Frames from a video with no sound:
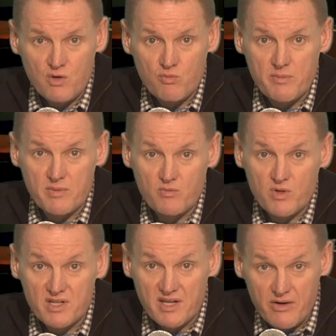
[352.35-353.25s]
Women
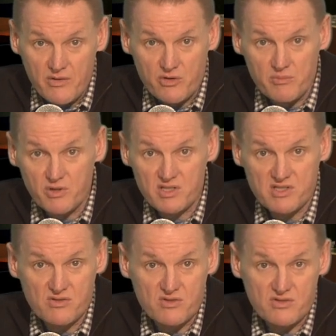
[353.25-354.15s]
with inherited blood
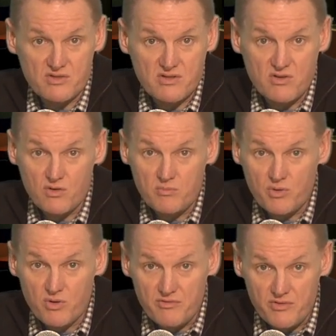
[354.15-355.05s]
disorders called
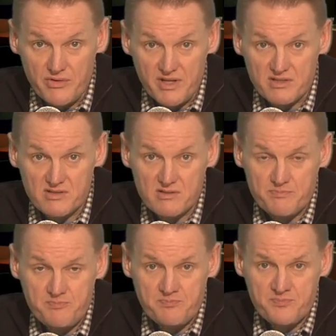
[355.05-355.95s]
porphyrias.
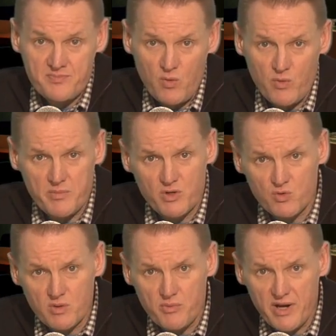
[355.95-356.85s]
Women
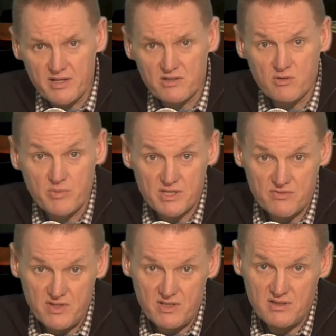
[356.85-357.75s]
who are pregnant or
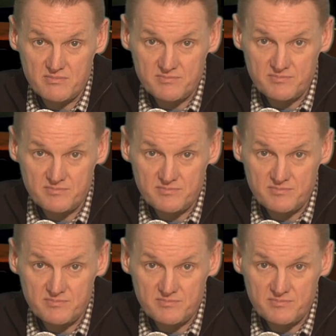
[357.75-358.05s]
breastfeeding.